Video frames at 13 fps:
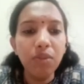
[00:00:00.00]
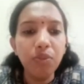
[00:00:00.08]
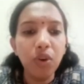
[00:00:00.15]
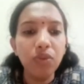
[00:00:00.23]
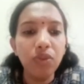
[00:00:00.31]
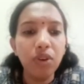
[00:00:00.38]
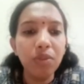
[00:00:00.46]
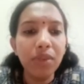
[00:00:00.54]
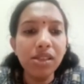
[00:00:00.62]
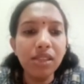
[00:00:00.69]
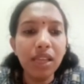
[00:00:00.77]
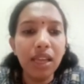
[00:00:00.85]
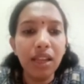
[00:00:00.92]

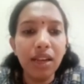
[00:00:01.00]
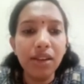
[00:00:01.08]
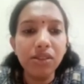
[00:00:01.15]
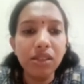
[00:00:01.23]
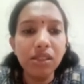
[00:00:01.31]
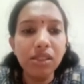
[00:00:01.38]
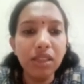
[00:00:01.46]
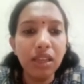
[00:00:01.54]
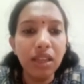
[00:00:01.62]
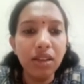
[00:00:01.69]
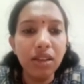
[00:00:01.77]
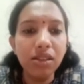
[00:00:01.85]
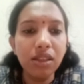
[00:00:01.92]
performance analysis
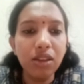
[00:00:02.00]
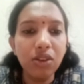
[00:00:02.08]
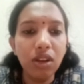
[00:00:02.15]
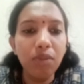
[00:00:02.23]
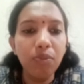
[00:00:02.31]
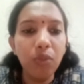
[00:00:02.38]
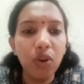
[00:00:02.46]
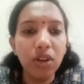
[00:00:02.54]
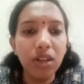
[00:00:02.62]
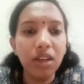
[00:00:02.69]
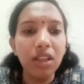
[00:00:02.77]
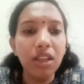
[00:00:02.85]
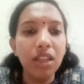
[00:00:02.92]
is
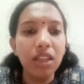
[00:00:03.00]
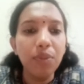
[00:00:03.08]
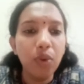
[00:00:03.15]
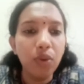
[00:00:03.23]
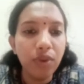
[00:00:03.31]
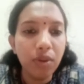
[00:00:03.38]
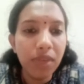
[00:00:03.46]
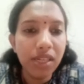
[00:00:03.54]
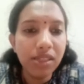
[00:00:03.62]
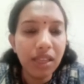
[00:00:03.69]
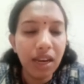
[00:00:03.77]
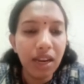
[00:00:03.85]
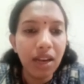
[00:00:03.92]
important? The performance
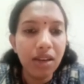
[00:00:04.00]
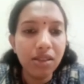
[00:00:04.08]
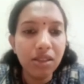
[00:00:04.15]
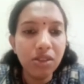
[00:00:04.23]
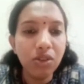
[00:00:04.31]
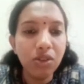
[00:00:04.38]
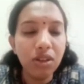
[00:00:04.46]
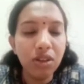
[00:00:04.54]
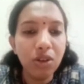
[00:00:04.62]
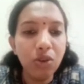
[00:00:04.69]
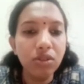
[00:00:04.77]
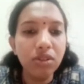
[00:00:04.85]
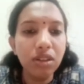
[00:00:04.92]
analysis,
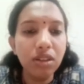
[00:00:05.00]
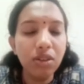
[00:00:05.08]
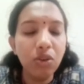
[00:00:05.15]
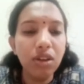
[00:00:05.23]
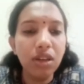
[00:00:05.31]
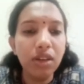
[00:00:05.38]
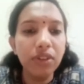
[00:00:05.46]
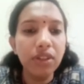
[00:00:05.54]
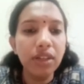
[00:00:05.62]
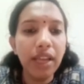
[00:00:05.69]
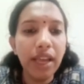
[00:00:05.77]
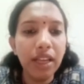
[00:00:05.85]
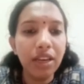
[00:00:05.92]
look in the
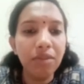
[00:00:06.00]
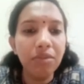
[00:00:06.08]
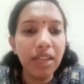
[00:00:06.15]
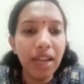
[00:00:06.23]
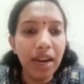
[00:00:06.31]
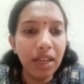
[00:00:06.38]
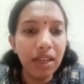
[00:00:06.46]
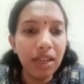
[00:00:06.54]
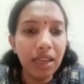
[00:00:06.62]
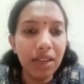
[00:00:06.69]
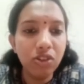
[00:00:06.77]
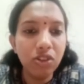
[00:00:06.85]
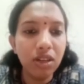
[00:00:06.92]
diagram, the data
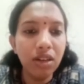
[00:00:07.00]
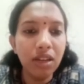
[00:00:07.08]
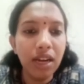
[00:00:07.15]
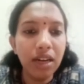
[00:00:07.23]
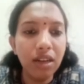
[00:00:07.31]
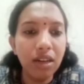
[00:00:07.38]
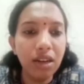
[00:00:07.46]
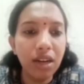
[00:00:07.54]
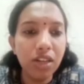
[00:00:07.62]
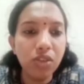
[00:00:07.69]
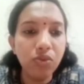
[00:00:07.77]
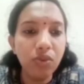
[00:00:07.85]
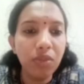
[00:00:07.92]
collection, data
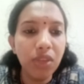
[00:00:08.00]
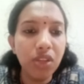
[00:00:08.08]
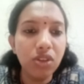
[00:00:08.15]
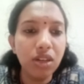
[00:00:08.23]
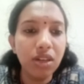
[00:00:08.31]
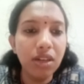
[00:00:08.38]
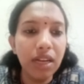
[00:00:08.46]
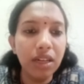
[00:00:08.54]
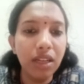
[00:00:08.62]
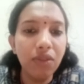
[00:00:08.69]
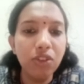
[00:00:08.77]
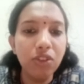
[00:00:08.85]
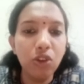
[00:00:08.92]
transformation,
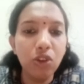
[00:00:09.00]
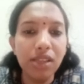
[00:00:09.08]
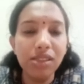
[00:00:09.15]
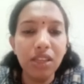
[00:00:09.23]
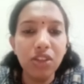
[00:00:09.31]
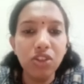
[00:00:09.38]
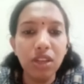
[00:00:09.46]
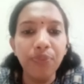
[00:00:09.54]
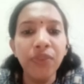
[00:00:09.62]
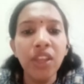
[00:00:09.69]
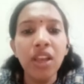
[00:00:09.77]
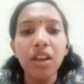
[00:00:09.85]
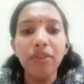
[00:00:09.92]
data visualization.
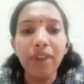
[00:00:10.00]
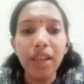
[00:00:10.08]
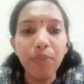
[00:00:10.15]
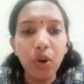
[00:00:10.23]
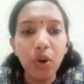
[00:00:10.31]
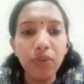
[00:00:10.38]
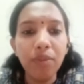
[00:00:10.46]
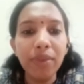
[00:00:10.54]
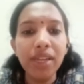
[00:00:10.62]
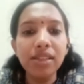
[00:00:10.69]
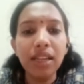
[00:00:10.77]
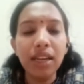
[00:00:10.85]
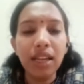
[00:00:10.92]
Why
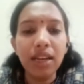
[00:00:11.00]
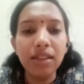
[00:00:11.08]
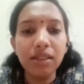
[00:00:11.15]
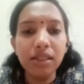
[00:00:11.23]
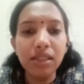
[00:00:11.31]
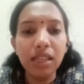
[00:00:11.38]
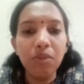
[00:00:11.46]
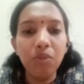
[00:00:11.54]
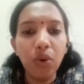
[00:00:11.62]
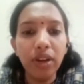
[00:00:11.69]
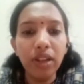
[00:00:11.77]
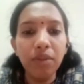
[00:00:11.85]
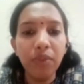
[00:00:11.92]
performance analysis
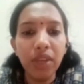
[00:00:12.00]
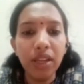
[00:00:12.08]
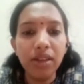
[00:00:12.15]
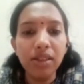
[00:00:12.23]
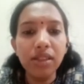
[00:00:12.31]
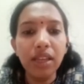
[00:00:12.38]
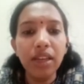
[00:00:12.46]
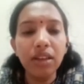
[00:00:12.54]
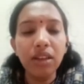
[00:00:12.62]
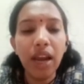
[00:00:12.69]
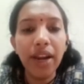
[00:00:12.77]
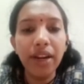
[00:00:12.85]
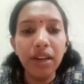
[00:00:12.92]
important means it
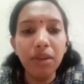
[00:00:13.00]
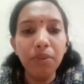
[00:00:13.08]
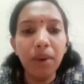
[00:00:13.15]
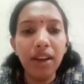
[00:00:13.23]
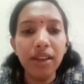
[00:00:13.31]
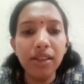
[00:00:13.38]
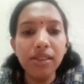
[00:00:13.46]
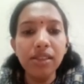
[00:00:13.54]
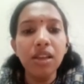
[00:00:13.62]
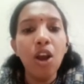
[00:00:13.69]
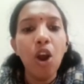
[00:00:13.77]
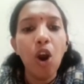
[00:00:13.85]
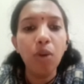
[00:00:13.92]
identifies
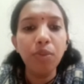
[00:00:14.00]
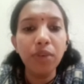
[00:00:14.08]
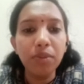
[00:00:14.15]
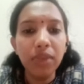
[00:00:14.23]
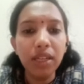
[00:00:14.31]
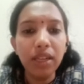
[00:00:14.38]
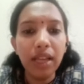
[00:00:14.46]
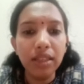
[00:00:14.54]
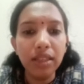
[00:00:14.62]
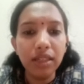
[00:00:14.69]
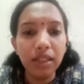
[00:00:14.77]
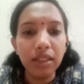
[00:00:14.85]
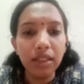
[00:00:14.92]
optimal
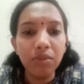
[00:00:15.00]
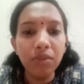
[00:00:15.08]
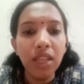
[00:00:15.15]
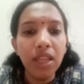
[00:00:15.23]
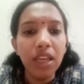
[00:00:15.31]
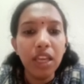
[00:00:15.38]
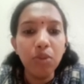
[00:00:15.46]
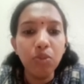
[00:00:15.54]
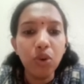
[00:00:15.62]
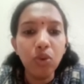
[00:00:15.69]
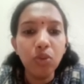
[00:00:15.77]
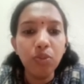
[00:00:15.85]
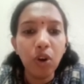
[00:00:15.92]
algorithm,
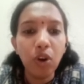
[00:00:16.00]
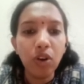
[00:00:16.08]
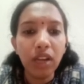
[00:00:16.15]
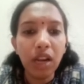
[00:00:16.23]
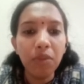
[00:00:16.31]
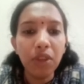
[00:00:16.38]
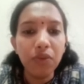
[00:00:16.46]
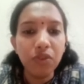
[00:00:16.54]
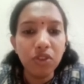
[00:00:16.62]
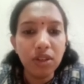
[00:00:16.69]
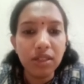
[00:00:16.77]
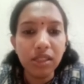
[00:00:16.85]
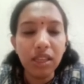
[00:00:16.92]
improve program
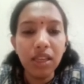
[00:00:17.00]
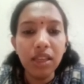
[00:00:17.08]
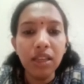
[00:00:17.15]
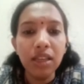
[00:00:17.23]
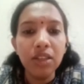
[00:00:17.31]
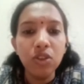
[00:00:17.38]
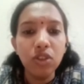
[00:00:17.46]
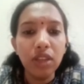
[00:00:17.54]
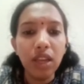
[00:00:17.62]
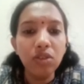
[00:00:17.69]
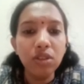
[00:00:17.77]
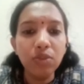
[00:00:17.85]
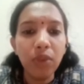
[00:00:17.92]
efficiency,
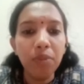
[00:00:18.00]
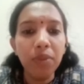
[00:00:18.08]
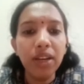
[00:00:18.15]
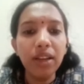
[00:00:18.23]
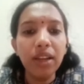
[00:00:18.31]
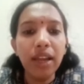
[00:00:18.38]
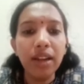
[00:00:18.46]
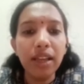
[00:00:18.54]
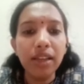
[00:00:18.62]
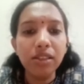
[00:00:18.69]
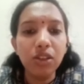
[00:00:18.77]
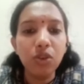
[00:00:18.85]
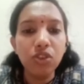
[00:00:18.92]
saves memory and
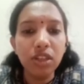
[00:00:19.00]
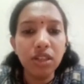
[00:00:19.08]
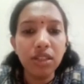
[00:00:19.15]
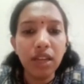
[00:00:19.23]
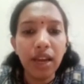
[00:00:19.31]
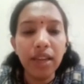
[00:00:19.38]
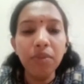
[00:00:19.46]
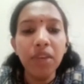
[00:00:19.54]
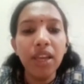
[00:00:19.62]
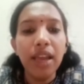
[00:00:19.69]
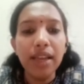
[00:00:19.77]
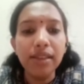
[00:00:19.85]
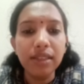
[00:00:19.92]
execution time,
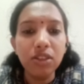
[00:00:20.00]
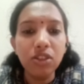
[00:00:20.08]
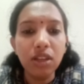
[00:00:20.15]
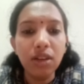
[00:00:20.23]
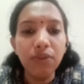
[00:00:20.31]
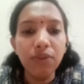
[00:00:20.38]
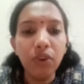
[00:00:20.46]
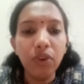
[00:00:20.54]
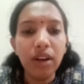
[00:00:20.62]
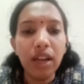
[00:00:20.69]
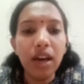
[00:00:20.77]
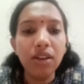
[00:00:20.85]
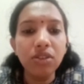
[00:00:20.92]
essential for
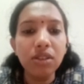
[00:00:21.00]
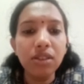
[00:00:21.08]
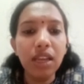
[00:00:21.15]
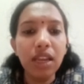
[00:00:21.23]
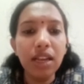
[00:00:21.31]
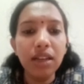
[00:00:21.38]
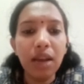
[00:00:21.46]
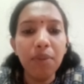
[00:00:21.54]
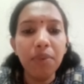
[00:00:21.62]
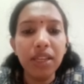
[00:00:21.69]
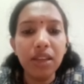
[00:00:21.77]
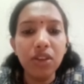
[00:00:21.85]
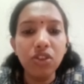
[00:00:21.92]
large scale
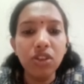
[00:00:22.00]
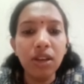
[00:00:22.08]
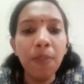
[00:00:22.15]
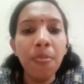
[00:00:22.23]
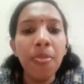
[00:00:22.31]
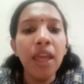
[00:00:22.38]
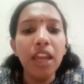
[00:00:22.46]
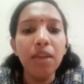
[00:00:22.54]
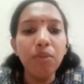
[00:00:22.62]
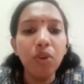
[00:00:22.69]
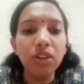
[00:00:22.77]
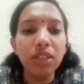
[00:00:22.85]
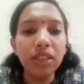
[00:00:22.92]
application,
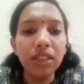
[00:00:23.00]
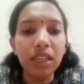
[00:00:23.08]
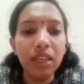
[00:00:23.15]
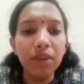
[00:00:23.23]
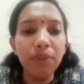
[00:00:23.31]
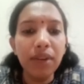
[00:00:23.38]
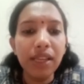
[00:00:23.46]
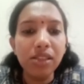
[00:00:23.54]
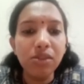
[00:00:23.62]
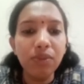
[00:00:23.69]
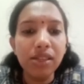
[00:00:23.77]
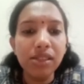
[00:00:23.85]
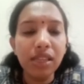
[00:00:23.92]
important in
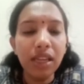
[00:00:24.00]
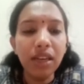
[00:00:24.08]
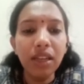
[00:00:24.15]
placements and